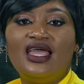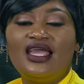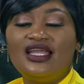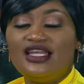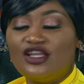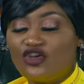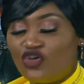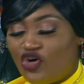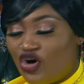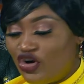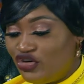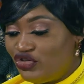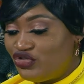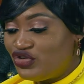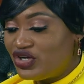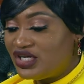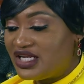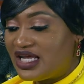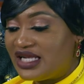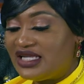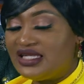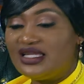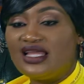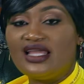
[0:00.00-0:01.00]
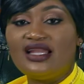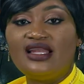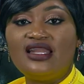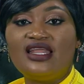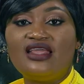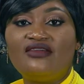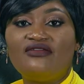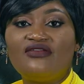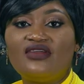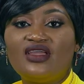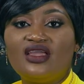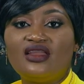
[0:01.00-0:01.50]
in the country that they
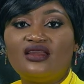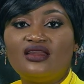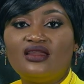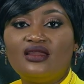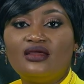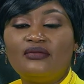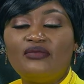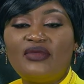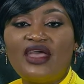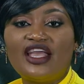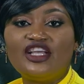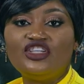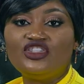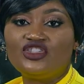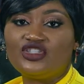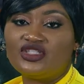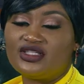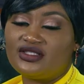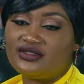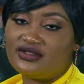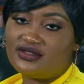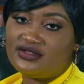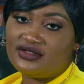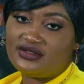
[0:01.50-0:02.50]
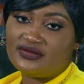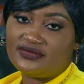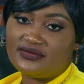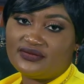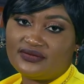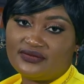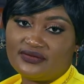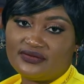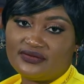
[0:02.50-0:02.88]
live in. Patience.